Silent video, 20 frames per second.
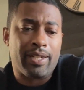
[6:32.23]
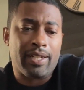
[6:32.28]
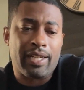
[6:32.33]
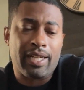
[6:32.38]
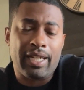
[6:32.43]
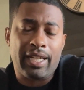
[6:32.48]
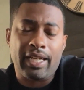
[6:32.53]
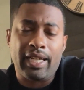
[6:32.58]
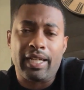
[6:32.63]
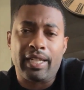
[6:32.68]

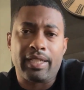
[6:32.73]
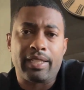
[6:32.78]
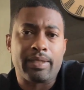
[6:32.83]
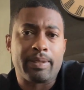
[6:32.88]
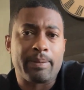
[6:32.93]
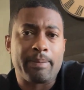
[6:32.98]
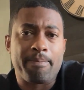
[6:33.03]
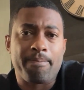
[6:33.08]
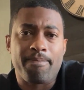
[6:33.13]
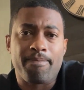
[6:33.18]

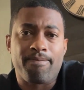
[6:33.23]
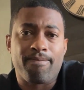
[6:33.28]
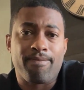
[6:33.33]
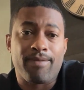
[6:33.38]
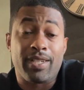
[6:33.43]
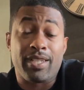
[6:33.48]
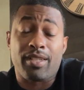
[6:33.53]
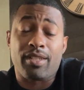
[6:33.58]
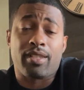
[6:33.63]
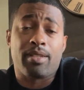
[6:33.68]
and
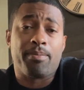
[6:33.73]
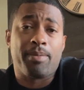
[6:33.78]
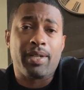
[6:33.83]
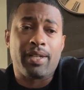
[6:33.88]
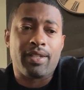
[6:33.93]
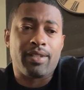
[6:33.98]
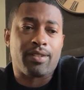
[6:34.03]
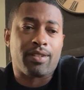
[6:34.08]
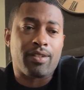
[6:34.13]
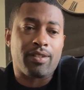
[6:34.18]
it just
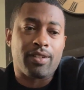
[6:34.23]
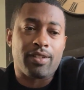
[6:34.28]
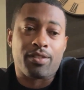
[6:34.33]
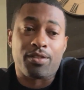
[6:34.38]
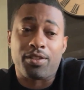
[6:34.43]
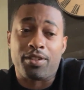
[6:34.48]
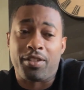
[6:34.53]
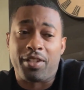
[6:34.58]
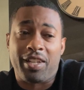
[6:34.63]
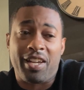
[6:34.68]
depends. So this
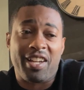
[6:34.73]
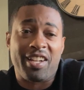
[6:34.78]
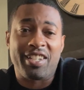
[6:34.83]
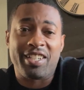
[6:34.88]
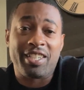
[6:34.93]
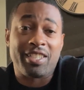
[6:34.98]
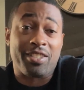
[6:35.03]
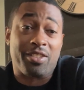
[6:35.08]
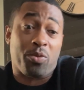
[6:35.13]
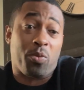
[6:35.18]
is
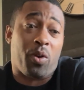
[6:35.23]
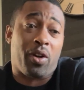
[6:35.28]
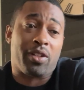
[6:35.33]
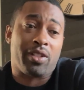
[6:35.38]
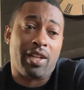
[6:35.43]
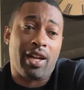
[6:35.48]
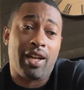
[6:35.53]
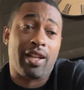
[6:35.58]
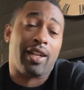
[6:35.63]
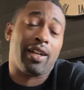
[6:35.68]
it just
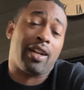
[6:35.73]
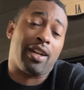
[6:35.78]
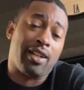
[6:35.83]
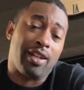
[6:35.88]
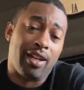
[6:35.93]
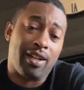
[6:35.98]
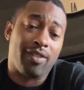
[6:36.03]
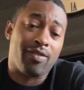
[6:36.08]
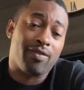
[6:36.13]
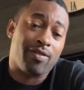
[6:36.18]
worked out.
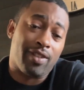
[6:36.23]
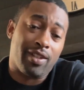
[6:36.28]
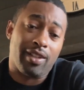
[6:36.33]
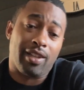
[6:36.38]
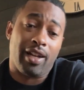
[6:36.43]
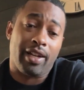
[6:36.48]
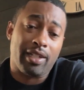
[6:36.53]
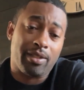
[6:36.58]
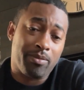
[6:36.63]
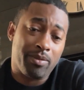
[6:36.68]
They
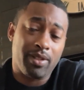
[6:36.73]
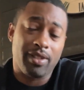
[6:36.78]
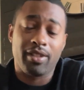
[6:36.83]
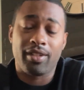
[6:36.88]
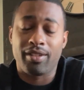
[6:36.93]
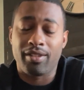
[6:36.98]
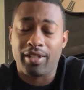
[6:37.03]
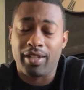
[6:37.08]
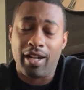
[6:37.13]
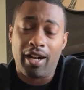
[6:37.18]
liked me,
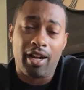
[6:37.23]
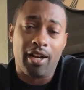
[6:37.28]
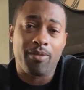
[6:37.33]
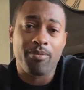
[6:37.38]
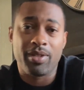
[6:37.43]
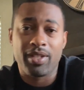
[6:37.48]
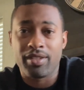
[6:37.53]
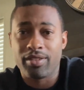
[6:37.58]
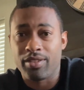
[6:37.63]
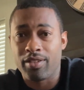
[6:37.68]
they hired
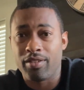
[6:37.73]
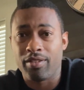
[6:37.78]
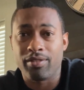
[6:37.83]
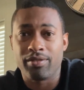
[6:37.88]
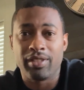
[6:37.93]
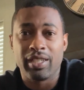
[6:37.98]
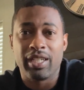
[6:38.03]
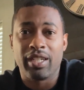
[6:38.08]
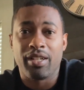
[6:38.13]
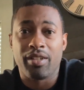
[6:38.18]
me, so
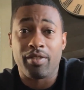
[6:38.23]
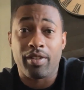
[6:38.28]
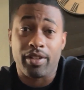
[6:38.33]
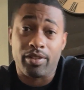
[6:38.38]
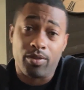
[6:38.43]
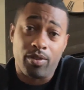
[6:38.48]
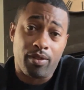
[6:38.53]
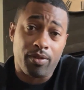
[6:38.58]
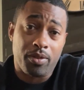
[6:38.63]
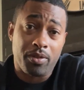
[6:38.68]

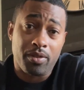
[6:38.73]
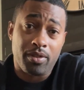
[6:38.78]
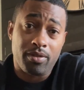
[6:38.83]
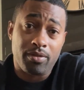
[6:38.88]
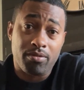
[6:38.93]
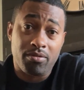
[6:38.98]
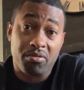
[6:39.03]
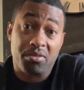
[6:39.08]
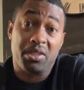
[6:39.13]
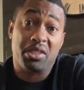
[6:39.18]
that's why I'm going
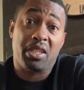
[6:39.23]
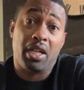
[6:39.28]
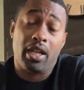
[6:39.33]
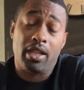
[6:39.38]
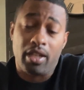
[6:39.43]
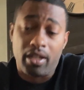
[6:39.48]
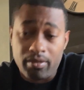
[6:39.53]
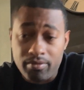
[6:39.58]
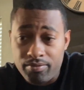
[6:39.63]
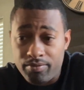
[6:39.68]
to
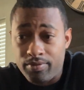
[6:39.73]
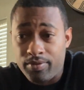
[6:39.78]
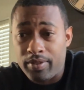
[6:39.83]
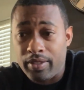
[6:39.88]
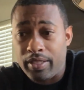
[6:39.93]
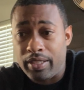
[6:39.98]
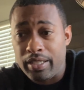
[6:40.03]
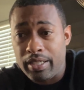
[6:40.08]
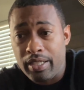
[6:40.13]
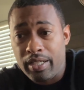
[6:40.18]

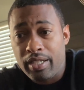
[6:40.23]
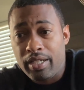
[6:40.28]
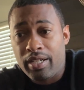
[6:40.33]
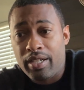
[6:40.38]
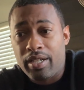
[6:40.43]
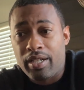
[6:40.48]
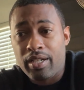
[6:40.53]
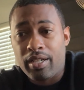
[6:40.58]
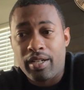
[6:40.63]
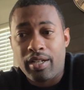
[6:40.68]

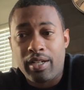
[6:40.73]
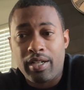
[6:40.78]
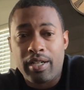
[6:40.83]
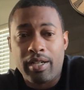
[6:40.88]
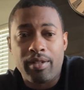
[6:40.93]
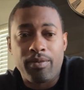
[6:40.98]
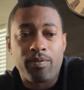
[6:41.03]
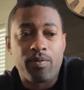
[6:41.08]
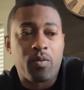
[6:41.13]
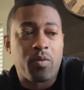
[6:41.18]

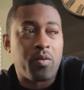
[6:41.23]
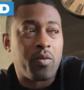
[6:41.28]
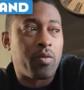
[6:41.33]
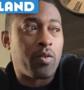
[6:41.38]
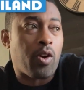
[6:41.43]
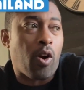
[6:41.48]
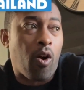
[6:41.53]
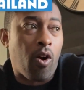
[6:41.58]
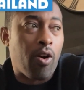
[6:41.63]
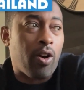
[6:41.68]
Thailand.
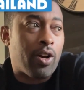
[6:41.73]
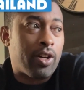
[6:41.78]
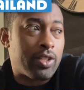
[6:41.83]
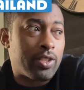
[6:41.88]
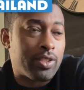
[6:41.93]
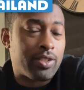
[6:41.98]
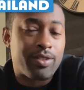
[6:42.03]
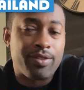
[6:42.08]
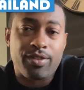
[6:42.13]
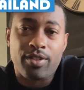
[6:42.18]

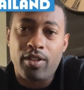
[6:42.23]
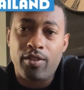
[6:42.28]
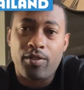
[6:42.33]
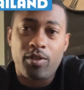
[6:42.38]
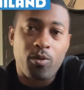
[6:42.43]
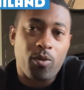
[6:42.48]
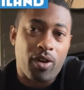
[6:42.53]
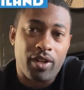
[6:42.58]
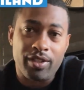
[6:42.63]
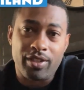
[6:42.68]
Cars. So if
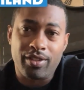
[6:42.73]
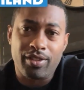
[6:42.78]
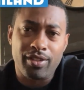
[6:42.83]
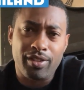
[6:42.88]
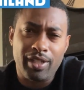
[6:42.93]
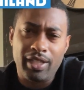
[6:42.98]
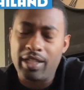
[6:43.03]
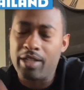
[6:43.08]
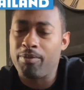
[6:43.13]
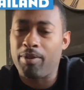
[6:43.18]
you watched
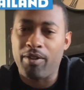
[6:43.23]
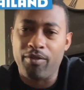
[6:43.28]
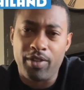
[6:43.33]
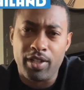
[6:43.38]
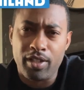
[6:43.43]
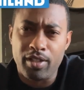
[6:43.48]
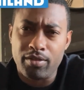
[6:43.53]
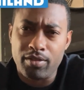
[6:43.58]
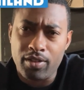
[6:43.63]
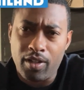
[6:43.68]
any of my
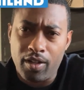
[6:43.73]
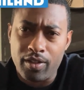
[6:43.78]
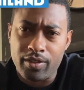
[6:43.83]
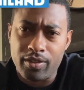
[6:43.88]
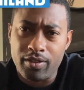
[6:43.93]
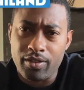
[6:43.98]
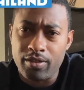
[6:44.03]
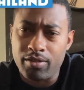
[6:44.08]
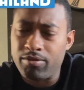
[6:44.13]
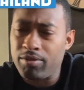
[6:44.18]
videos,
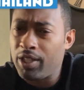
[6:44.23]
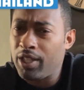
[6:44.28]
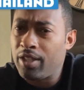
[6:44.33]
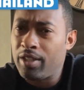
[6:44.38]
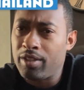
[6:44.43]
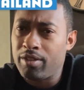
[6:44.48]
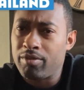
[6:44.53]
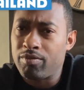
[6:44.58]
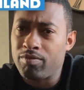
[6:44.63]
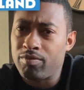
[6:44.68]
also,
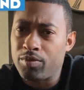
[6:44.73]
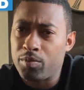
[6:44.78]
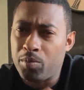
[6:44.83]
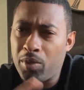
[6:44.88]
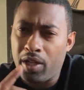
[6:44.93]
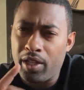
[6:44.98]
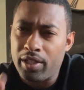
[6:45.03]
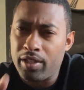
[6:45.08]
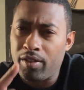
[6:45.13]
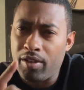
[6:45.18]
you
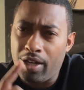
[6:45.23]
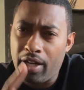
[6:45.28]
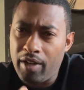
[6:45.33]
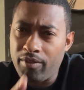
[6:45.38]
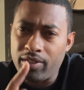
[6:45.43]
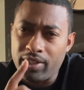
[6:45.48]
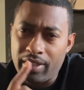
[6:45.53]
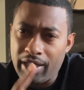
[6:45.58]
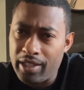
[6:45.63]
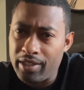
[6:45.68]
probably know I
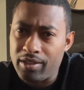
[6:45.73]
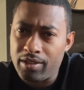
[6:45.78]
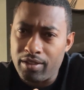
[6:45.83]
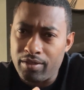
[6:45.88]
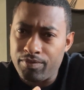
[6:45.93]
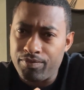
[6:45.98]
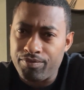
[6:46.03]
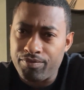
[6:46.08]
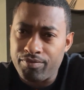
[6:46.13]
have a Tesla,